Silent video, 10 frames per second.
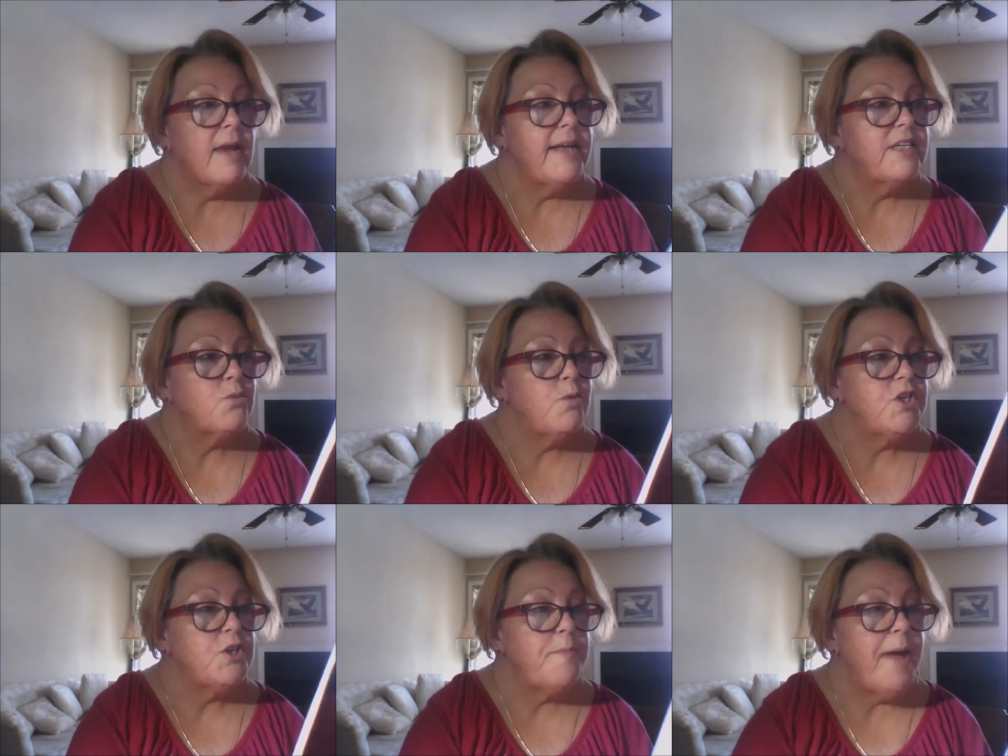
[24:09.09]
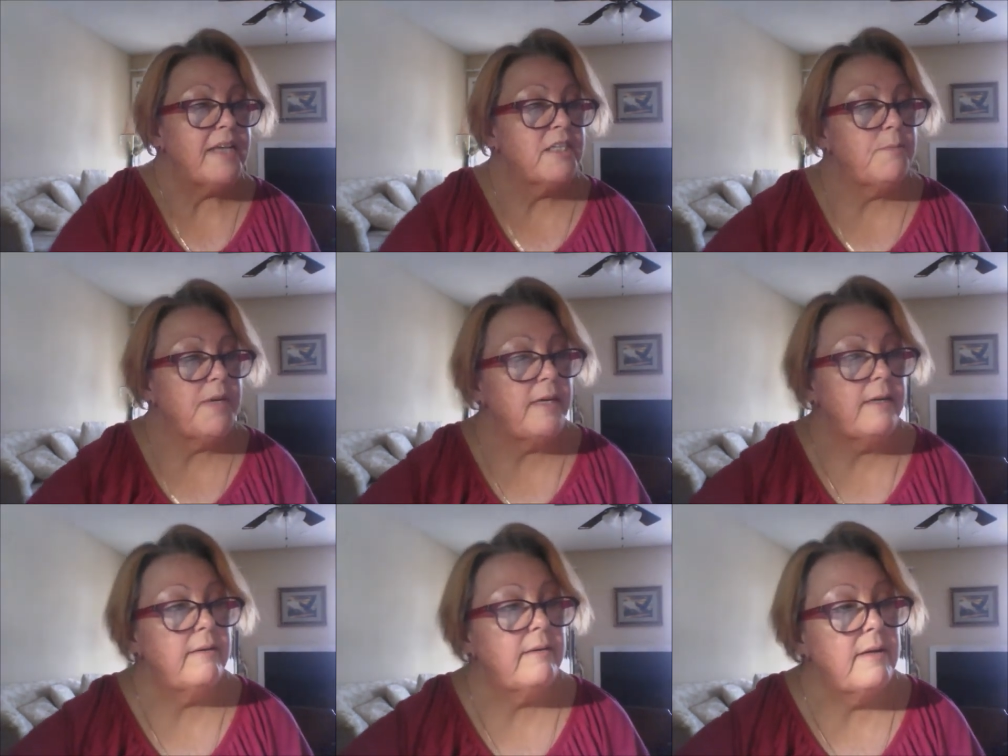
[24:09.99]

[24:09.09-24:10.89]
and swished past me.